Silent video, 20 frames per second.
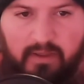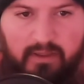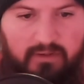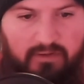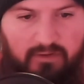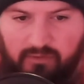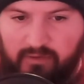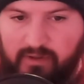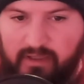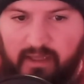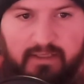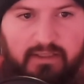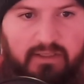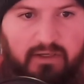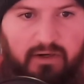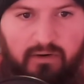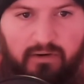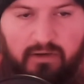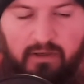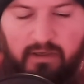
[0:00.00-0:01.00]
It's 3 lines of
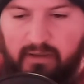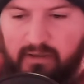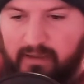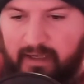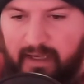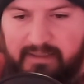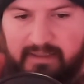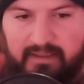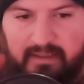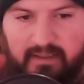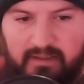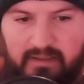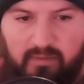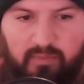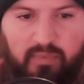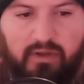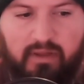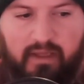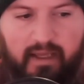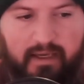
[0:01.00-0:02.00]
code as it is to
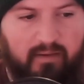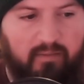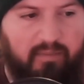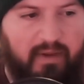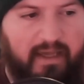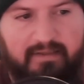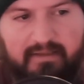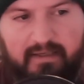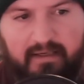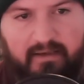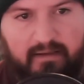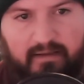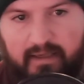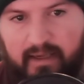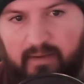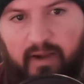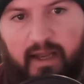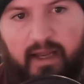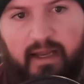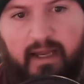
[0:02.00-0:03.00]
put like a basic
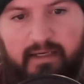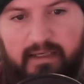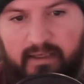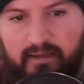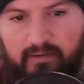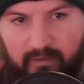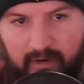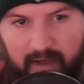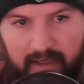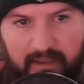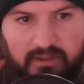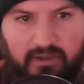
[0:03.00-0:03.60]
get by ID, right?